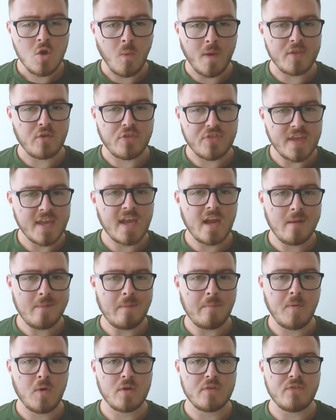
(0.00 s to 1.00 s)
When you're thinking
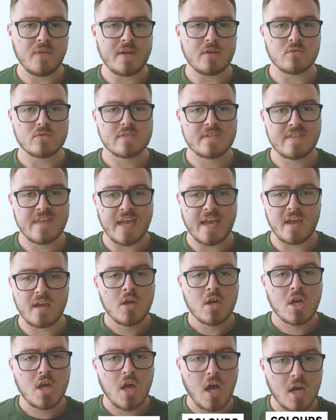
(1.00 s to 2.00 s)
about polyphenols, think
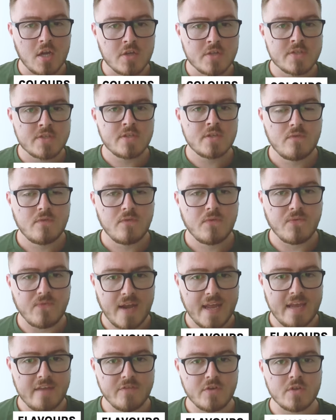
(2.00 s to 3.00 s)
colors,
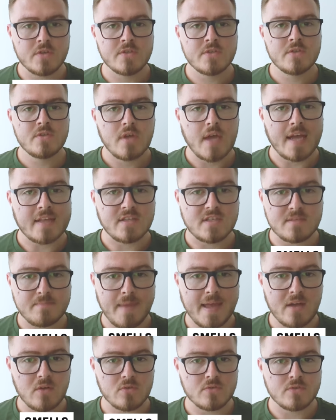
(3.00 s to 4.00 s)
flavors, and
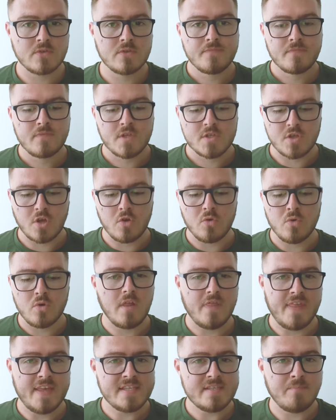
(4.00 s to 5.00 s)
smells. So
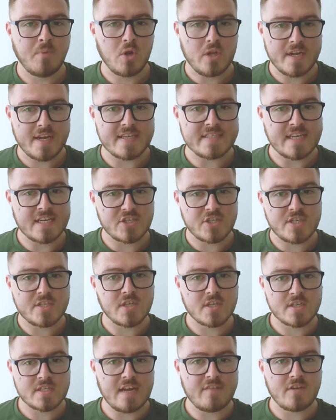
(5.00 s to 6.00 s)
this bolognese actually
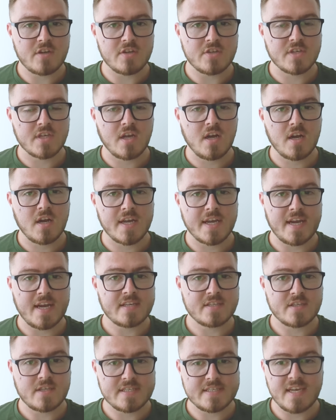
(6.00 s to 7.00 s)
doesn't have onions and garlic in.
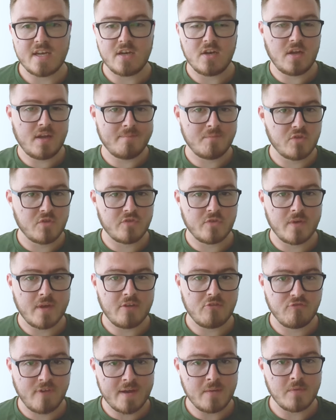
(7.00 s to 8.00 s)
As I said, I'm not doing
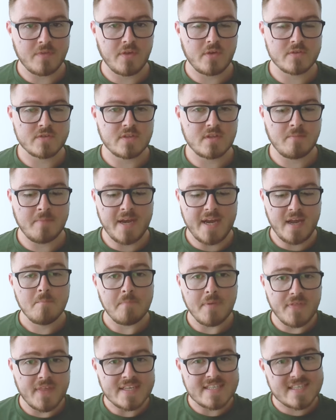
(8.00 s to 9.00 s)
great with those at the minute,
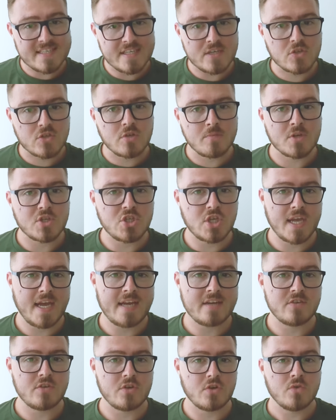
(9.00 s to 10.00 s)
but there's still so much you
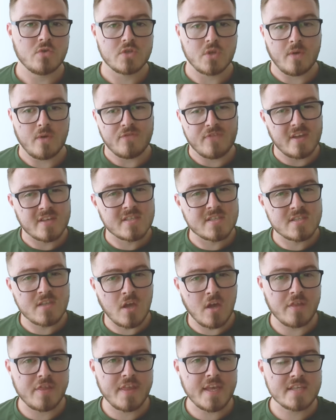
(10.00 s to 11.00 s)
can do. So if there's
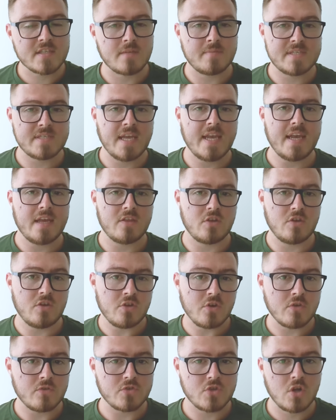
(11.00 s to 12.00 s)
certain things I'm saying that you
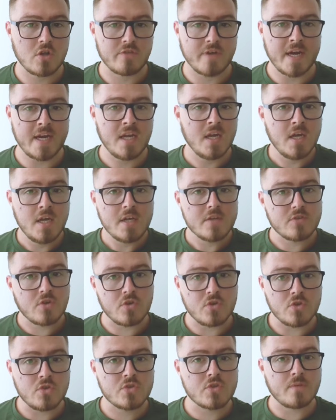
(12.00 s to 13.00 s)
don't tolerate, don't
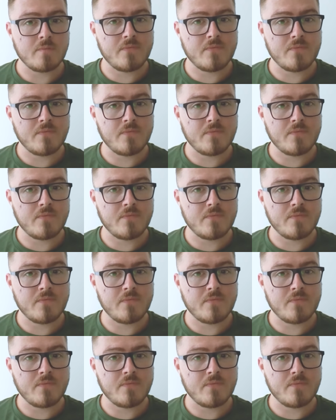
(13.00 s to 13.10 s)
use them,